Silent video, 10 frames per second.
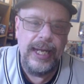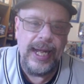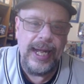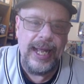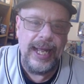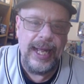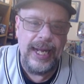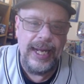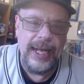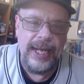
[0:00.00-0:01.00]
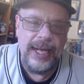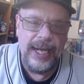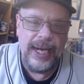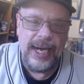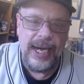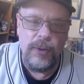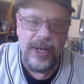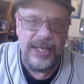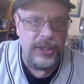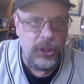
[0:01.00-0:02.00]
and I
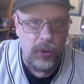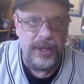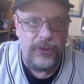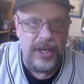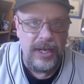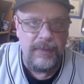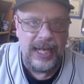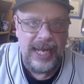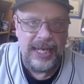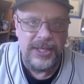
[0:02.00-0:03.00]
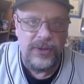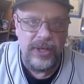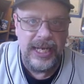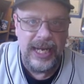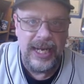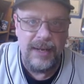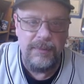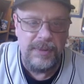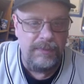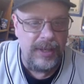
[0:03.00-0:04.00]
went two and three in my last three
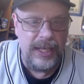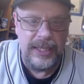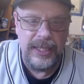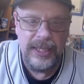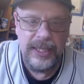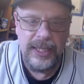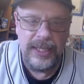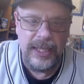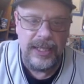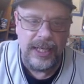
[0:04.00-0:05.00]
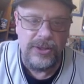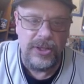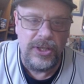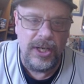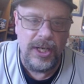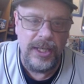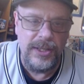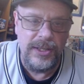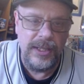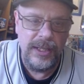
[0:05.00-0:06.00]
games. But the Desert
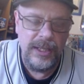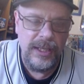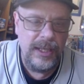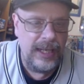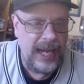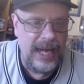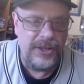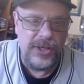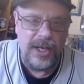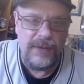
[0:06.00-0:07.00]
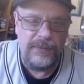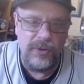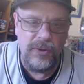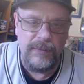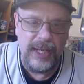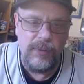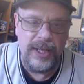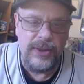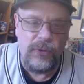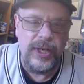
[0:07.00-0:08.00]
Dogs, hats off to them. They
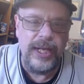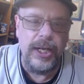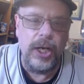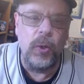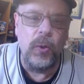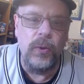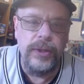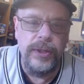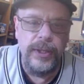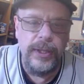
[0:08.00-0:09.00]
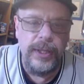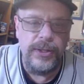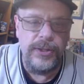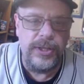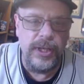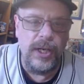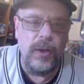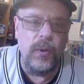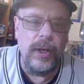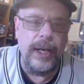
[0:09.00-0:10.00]
went three and zero. Oh.
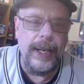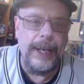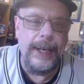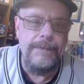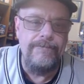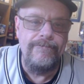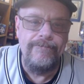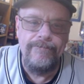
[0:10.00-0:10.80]
So. Um,